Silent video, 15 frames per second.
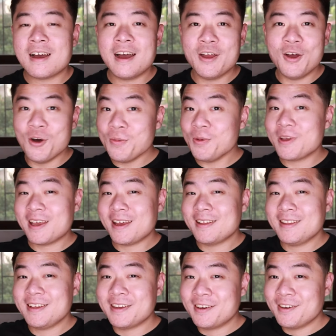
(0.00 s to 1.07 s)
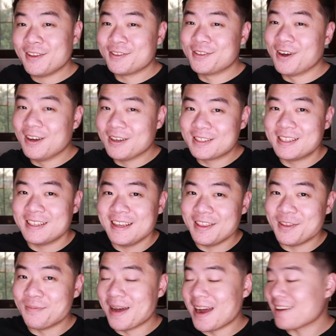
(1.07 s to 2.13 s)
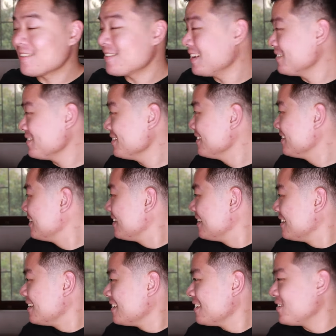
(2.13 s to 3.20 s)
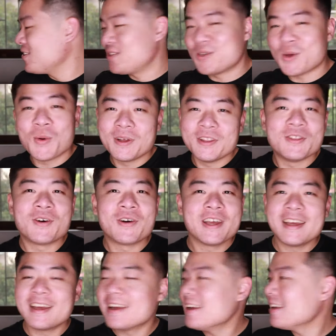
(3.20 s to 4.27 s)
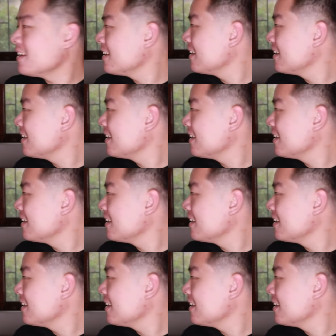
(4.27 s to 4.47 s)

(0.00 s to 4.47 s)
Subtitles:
I hope you can't hear the dogs in the background. It's so annoying.